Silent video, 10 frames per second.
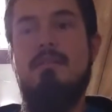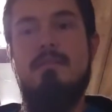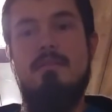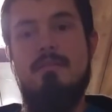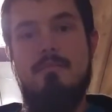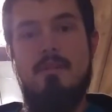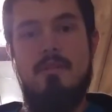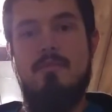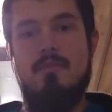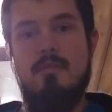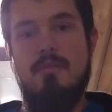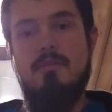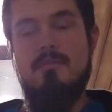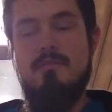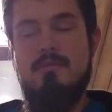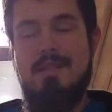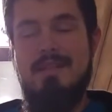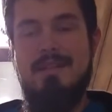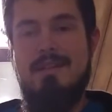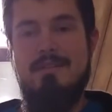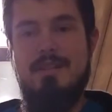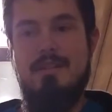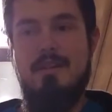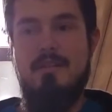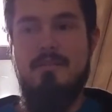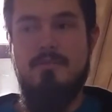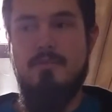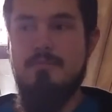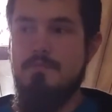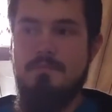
the Mark IV TDI Jetta, go for